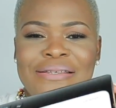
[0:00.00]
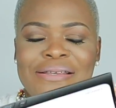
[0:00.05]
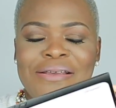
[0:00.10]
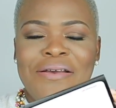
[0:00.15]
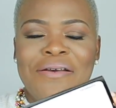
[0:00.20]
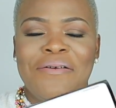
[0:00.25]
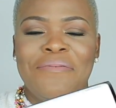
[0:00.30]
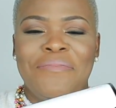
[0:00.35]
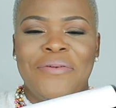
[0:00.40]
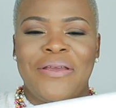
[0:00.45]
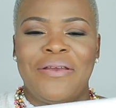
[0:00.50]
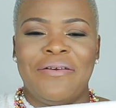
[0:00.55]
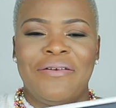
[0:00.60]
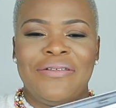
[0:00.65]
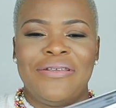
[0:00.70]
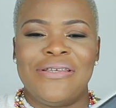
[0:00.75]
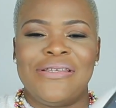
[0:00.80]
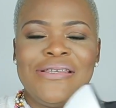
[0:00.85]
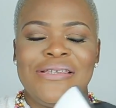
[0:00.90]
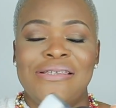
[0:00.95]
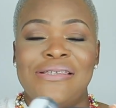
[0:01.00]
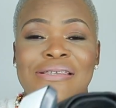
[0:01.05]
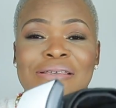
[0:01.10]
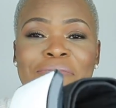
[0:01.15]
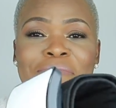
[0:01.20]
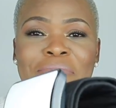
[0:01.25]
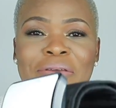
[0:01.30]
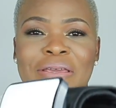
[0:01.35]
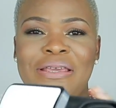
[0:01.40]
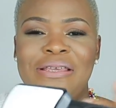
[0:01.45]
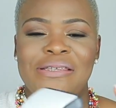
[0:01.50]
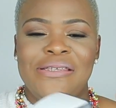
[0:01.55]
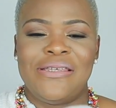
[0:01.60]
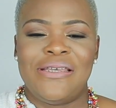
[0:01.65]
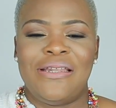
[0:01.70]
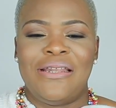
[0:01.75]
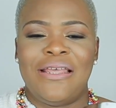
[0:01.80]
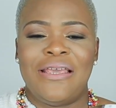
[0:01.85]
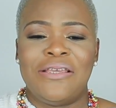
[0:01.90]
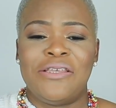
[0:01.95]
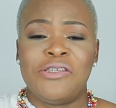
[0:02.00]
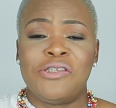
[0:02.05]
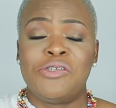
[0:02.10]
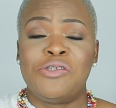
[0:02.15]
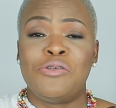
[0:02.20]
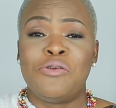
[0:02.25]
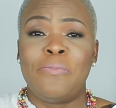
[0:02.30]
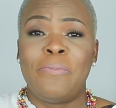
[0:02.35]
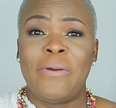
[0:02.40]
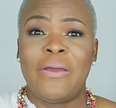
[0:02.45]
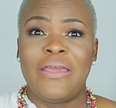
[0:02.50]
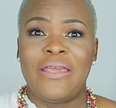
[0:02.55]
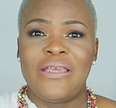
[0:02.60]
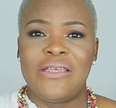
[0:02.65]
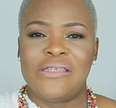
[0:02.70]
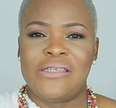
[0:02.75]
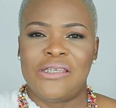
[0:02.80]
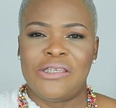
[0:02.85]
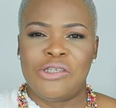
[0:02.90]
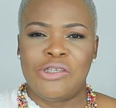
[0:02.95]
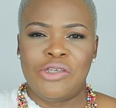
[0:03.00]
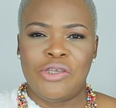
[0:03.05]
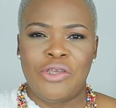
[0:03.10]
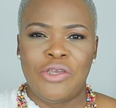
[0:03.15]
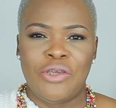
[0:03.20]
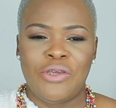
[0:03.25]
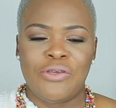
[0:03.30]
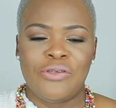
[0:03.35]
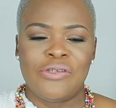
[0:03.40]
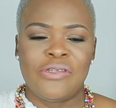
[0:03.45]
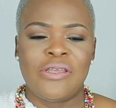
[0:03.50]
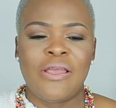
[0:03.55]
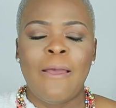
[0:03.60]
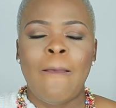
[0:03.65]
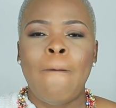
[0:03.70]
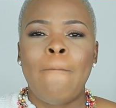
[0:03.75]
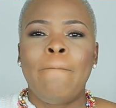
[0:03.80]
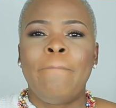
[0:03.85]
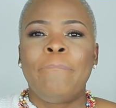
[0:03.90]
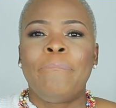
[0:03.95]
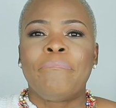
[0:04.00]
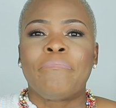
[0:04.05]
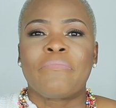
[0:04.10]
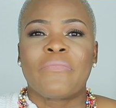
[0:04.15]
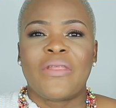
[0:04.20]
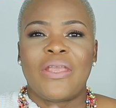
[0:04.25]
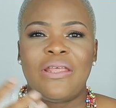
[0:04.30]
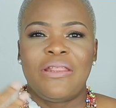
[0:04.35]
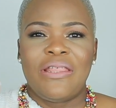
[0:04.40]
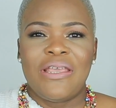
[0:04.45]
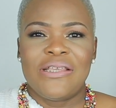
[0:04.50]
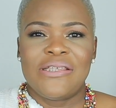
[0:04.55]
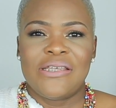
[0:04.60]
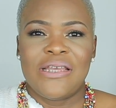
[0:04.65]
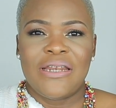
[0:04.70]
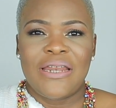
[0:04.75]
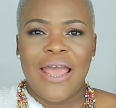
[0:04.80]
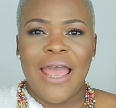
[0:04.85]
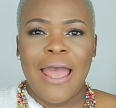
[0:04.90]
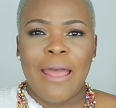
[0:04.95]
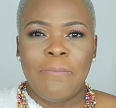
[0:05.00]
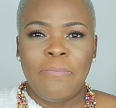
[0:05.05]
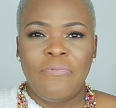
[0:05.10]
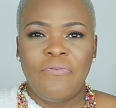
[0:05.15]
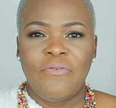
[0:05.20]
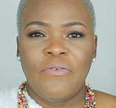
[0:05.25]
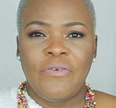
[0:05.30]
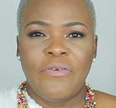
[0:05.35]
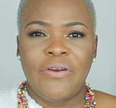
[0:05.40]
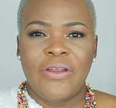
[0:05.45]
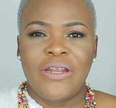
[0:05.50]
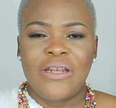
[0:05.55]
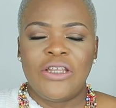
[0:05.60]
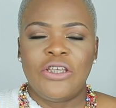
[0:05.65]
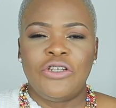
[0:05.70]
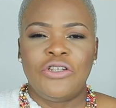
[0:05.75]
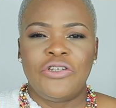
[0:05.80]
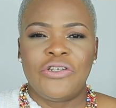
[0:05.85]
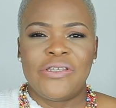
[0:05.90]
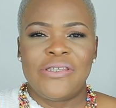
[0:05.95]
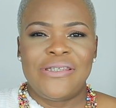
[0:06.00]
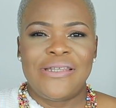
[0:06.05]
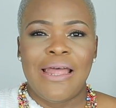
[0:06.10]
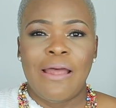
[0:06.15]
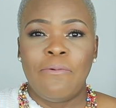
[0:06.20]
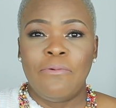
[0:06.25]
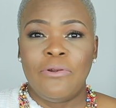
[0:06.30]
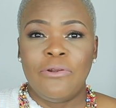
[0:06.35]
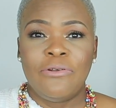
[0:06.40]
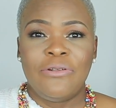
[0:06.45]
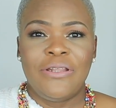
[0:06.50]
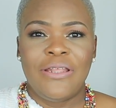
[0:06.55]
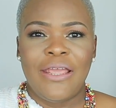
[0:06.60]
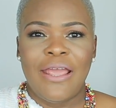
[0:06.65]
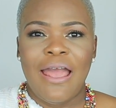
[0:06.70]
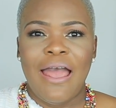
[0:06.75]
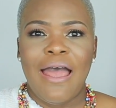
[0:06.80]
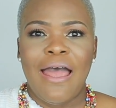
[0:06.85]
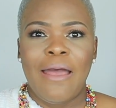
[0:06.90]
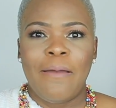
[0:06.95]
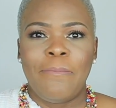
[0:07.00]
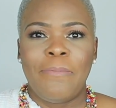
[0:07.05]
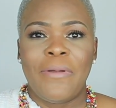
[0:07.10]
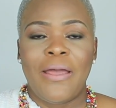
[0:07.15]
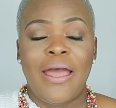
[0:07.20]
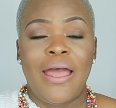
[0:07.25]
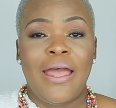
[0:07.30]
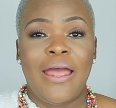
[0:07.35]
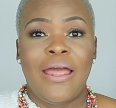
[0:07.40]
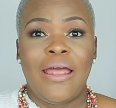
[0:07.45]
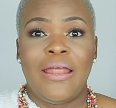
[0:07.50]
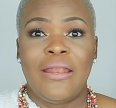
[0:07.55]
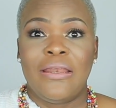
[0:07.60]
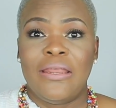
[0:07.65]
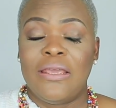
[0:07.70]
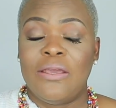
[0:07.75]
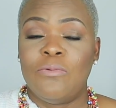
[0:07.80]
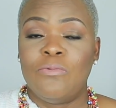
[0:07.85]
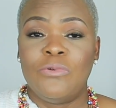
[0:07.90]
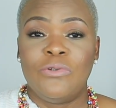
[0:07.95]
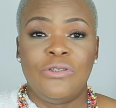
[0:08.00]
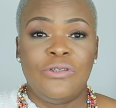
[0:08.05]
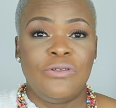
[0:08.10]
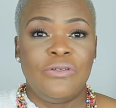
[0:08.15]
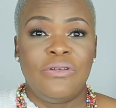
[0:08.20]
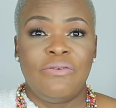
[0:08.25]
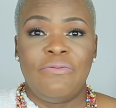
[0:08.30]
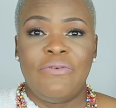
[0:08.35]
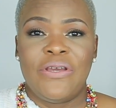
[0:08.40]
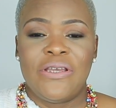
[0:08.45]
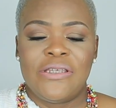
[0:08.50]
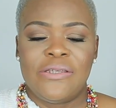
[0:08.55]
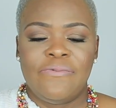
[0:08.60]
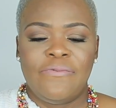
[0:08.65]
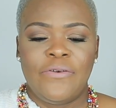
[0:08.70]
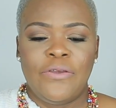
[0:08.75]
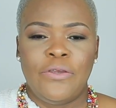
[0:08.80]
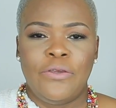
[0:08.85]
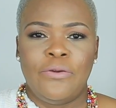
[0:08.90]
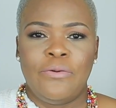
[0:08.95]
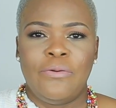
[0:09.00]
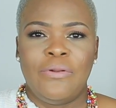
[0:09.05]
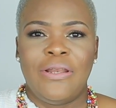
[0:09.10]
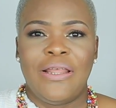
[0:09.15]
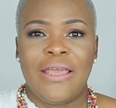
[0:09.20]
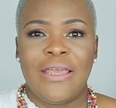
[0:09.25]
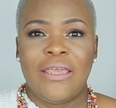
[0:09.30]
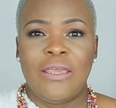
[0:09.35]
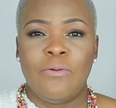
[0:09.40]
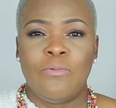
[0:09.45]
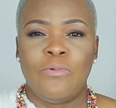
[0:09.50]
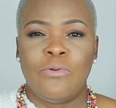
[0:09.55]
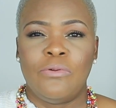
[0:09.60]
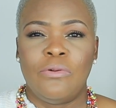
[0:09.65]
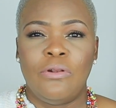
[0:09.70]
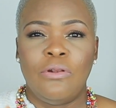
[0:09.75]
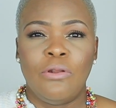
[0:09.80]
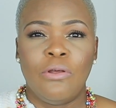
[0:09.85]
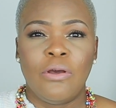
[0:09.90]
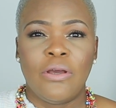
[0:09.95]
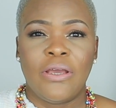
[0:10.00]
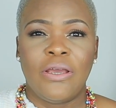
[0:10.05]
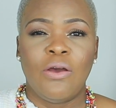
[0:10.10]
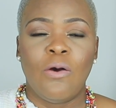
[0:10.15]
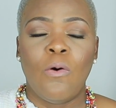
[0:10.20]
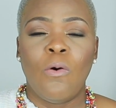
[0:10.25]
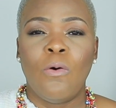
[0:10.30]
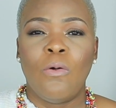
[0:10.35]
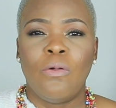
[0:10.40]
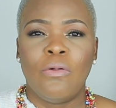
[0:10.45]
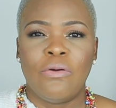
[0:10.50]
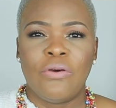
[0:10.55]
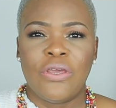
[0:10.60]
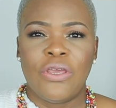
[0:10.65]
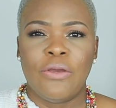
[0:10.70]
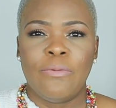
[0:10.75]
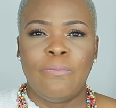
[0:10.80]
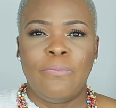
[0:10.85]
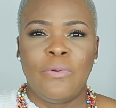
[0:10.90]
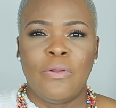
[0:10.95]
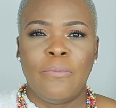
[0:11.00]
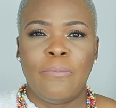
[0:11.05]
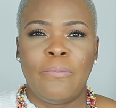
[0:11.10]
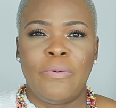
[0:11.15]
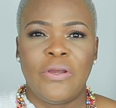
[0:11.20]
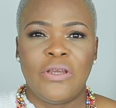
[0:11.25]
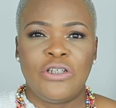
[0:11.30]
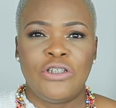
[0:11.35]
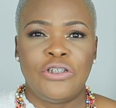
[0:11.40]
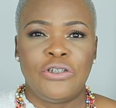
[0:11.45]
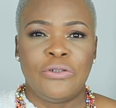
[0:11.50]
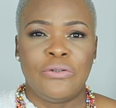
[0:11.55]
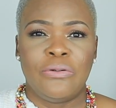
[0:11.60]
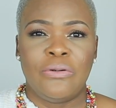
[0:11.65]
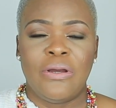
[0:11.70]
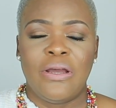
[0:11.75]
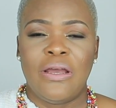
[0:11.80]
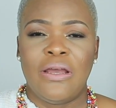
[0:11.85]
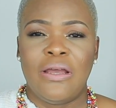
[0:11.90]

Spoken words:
oh my god, this is amazing. Like, it's super easy to use. There's an app for it. You just download the app and it will do the rest for you. Like, it will log all your blood pressure